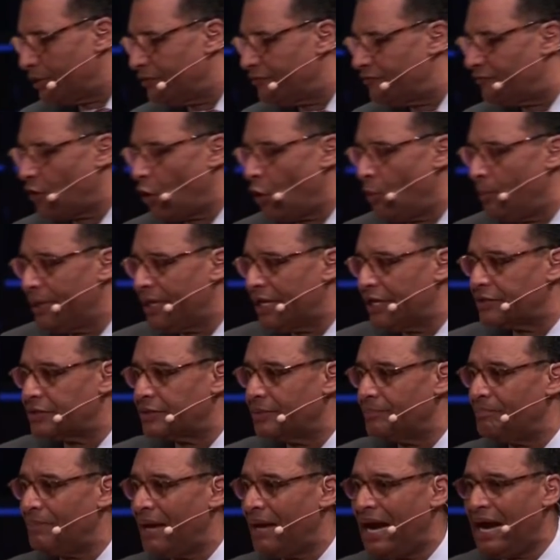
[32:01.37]
and foaming at
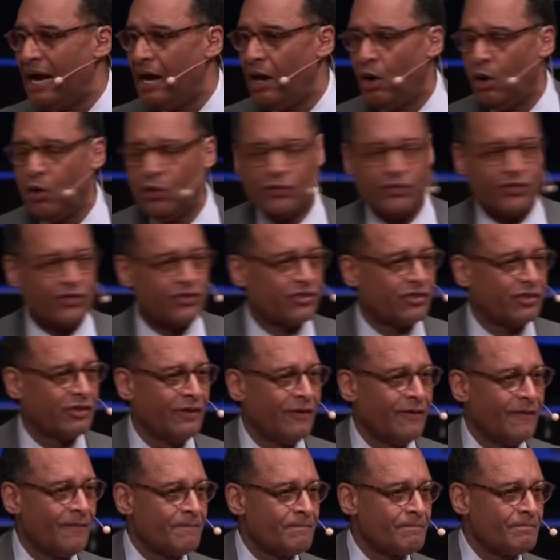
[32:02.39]
the mouth,
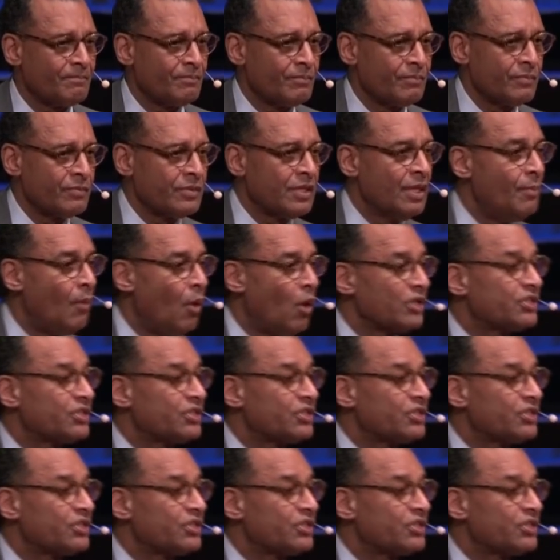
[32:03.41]
the more